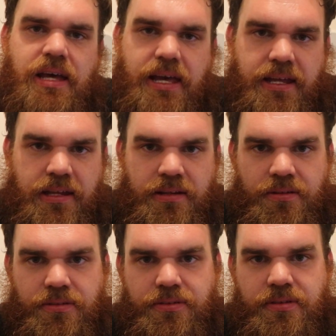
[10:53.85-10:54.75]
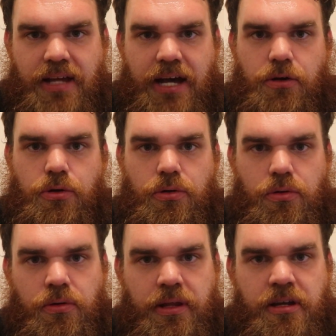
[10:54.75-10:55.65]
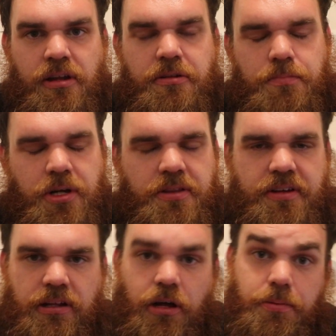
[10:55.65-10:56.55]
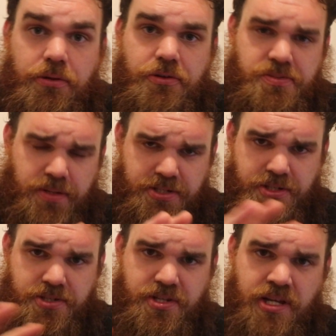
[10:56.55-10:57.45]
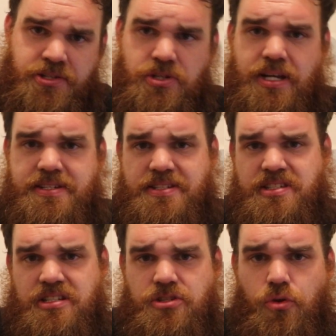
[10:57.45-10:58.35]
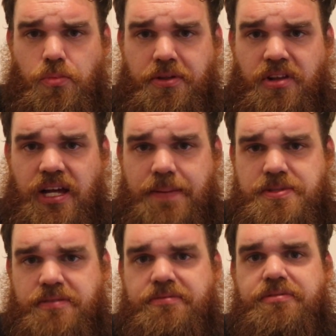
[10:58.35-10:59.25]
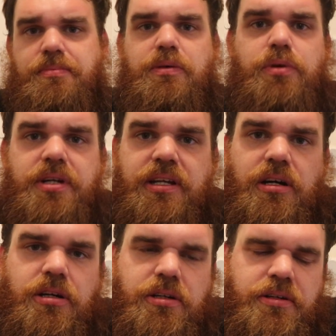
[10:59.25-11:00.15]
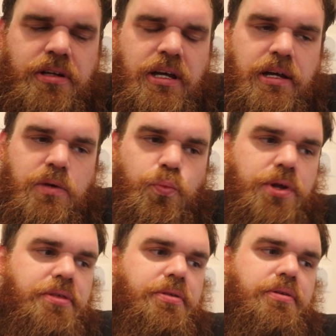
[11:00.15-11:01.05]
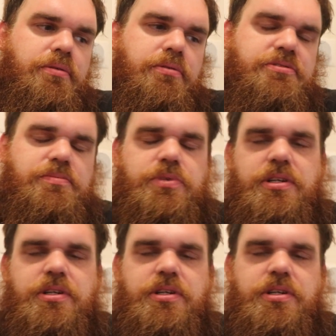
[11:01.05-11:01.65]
And in another month, I'll upload those pictures so you guys can see a 2-month lapse of me working hard with some